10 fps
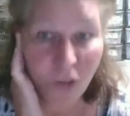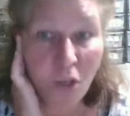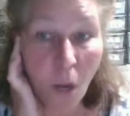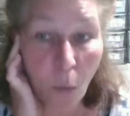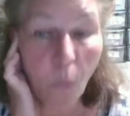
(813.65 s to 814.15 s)

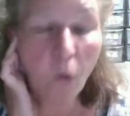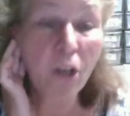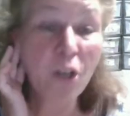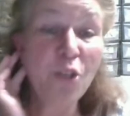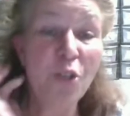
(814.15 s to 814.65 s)
No, we're
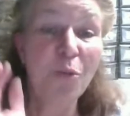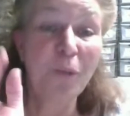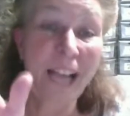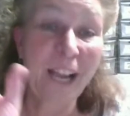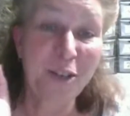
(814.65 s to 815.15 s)
going to do
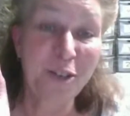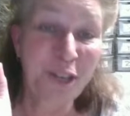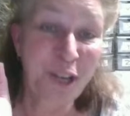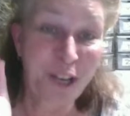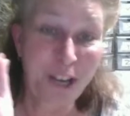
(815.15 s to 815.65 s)
it
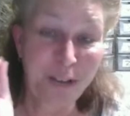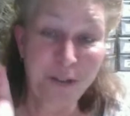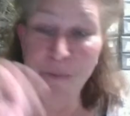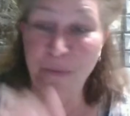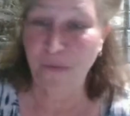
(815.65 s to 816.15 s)
actually on
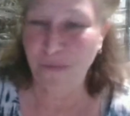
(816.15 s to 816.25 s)
October.